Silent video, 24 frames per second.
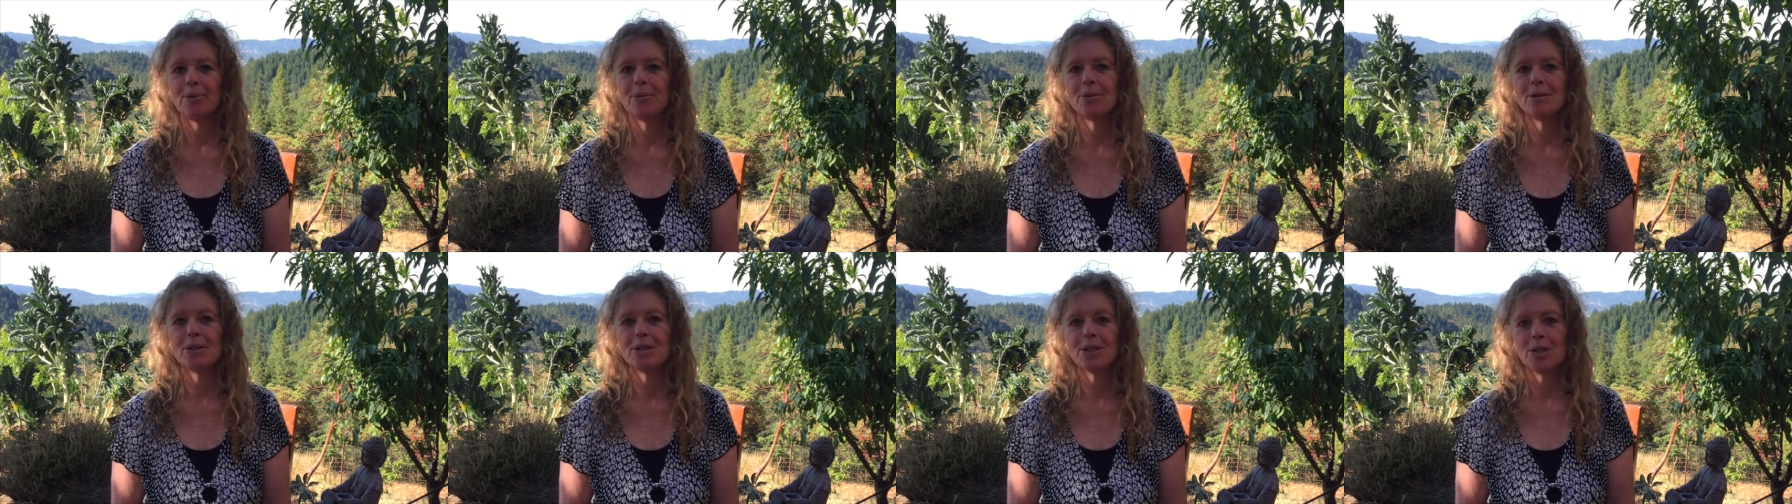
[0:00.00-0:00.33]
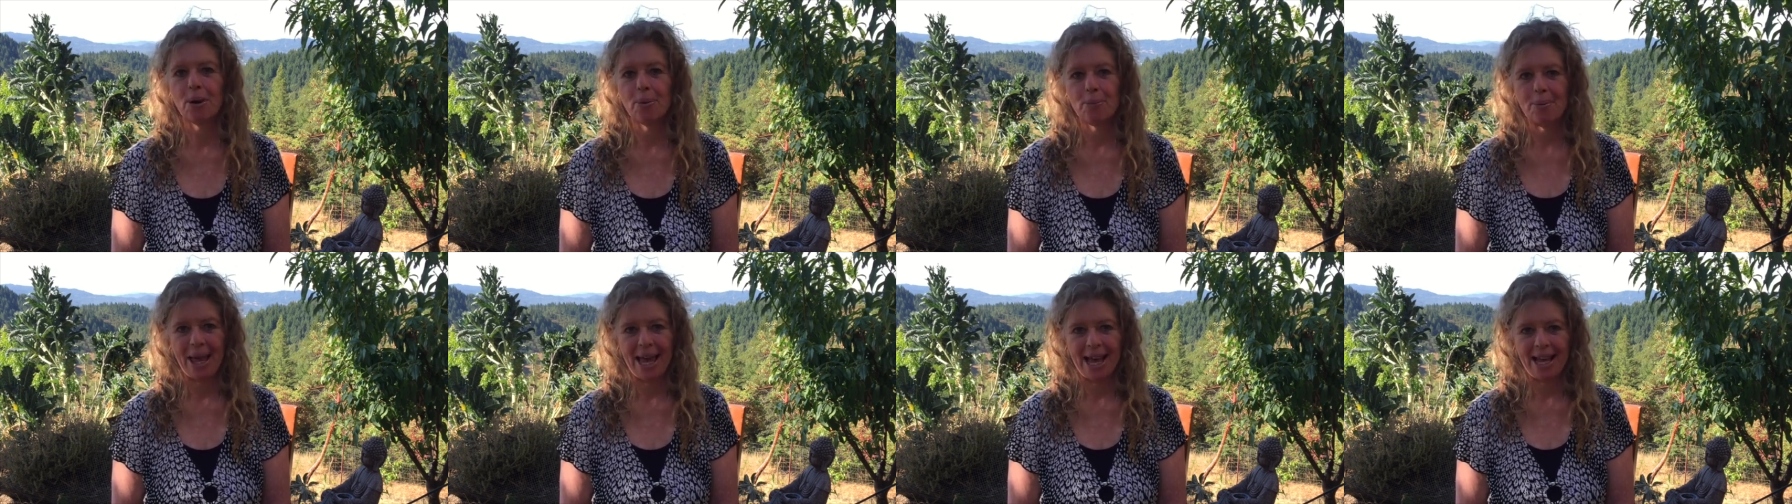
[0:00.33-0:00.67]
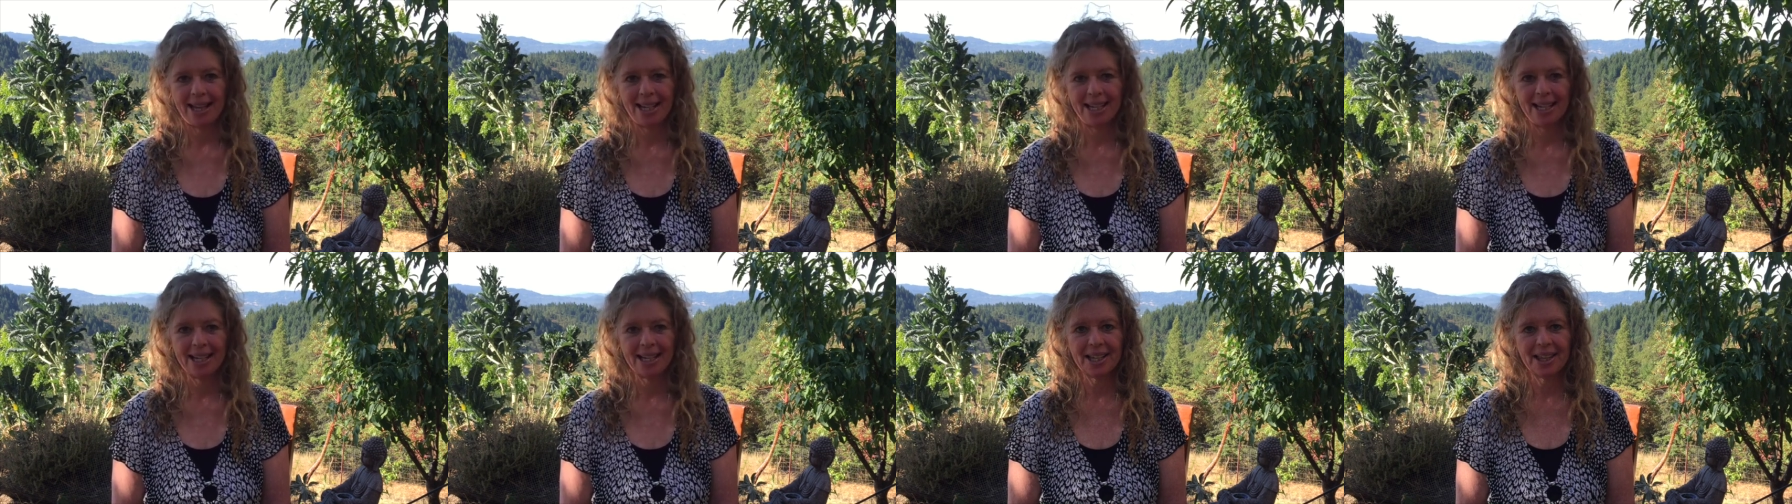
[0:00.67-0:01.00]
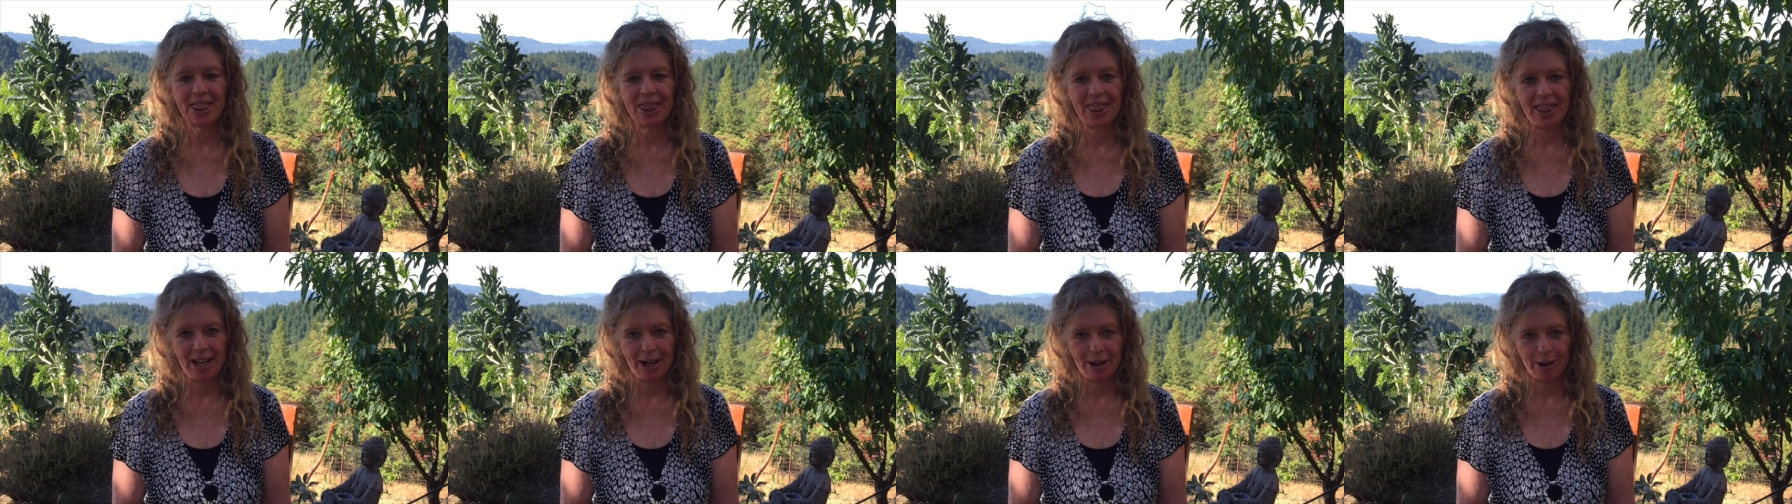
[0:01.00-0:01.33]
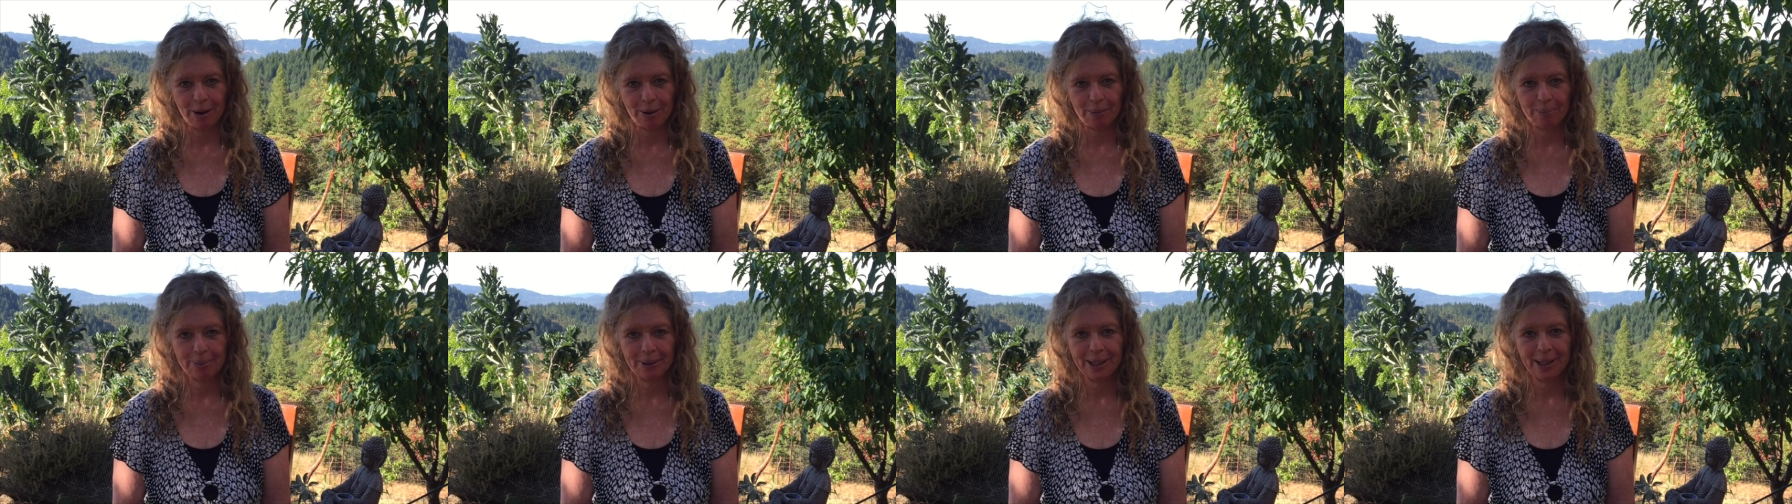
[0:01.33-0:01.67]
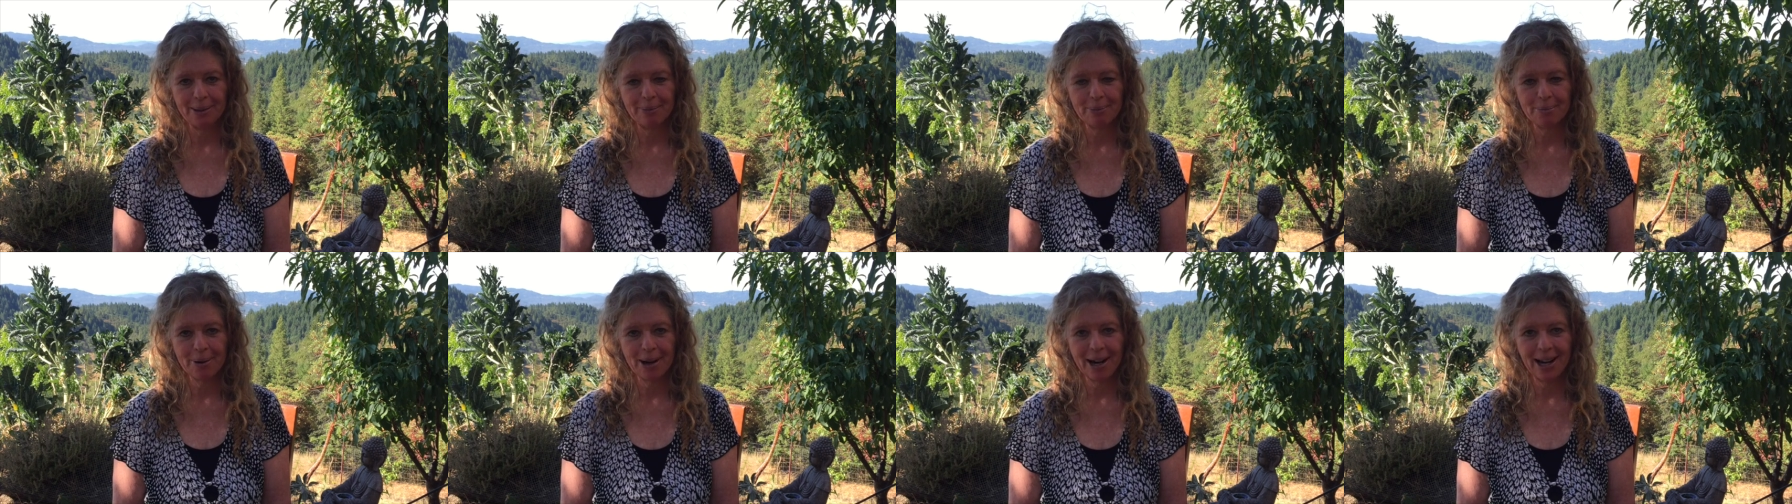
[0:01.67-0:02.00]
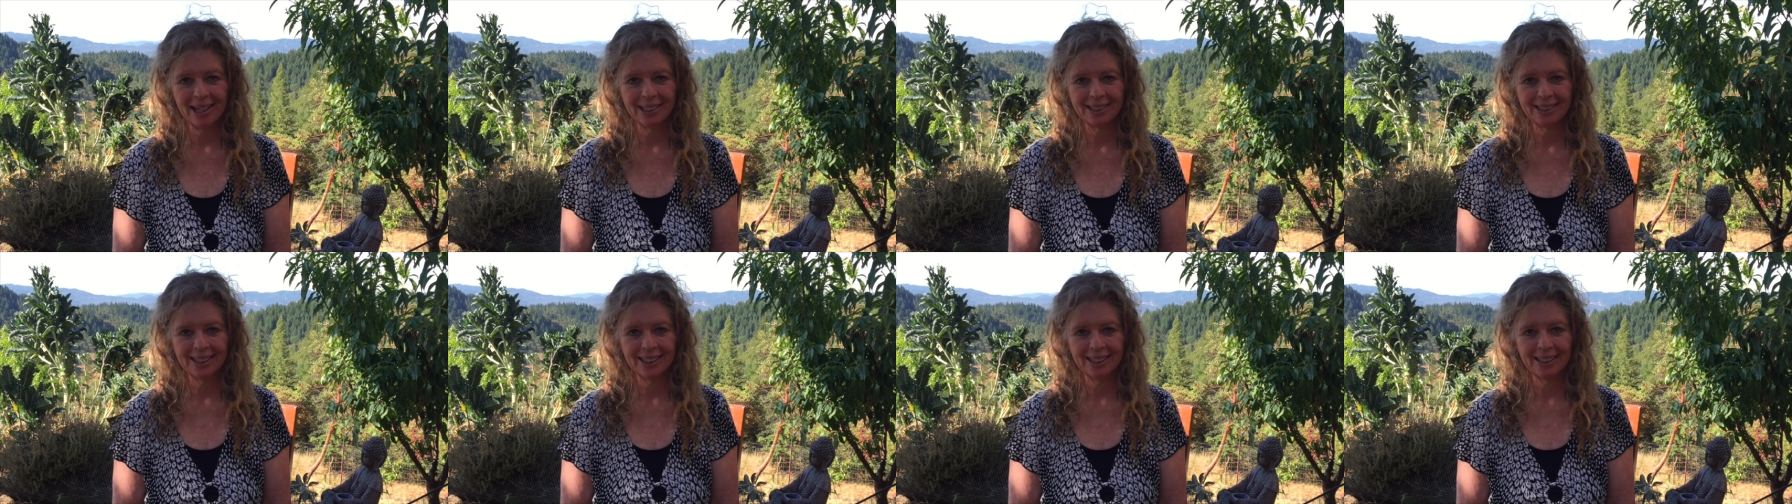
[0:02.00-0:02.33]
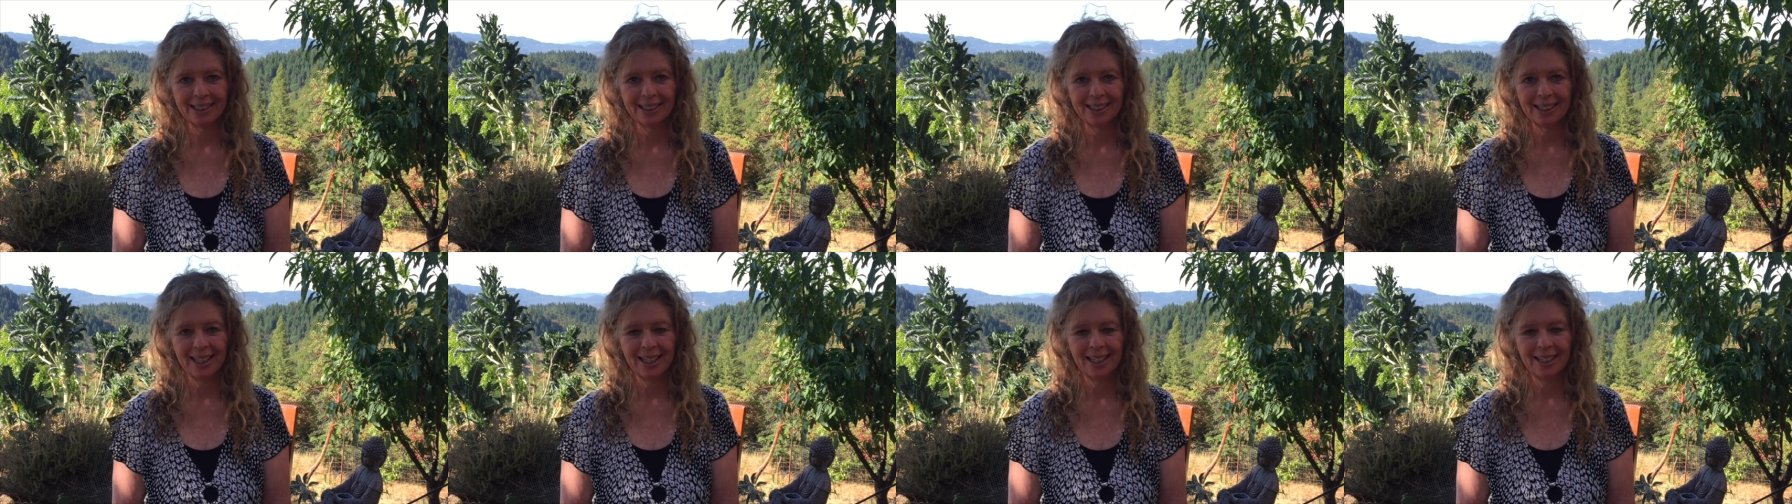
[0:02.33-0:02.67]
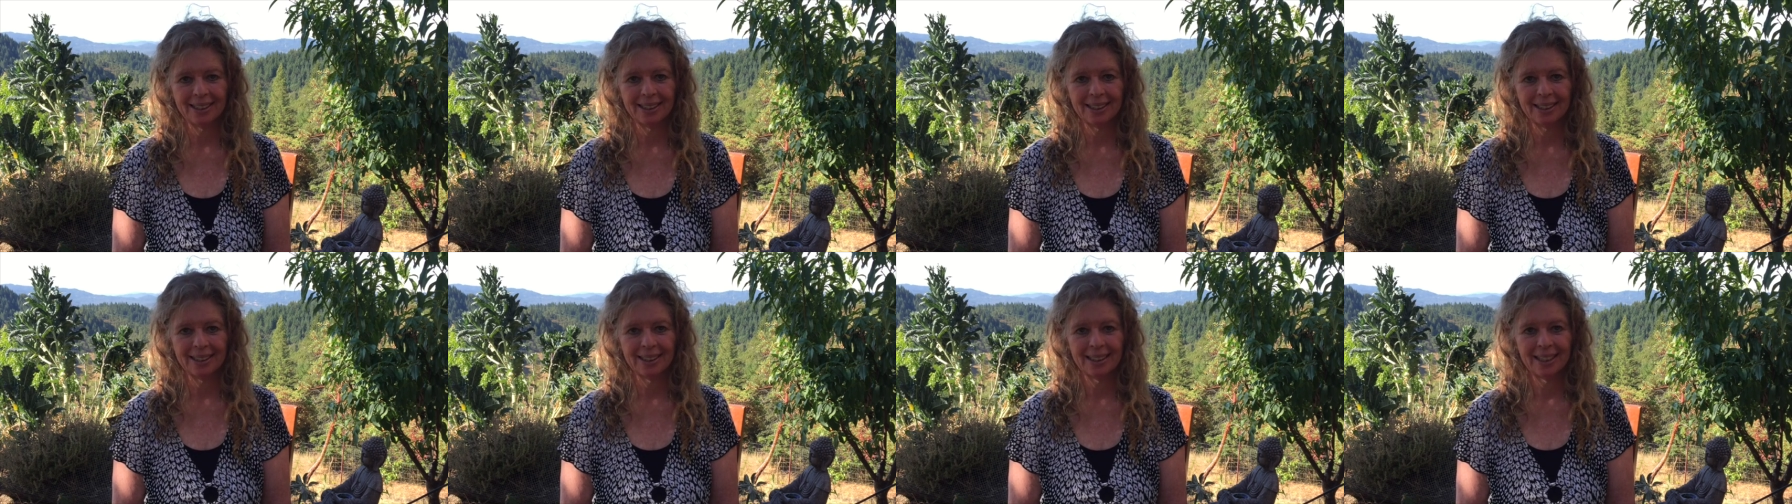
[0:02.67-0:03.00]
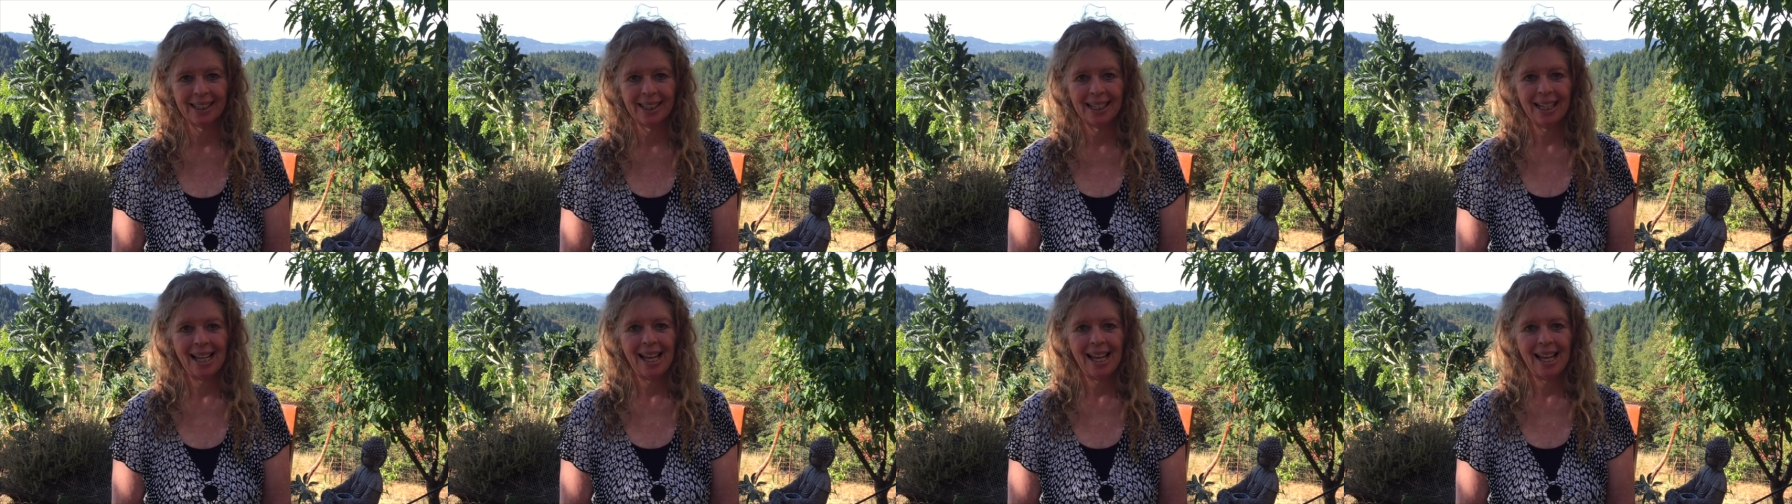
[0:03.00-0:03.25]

somatic therapy practices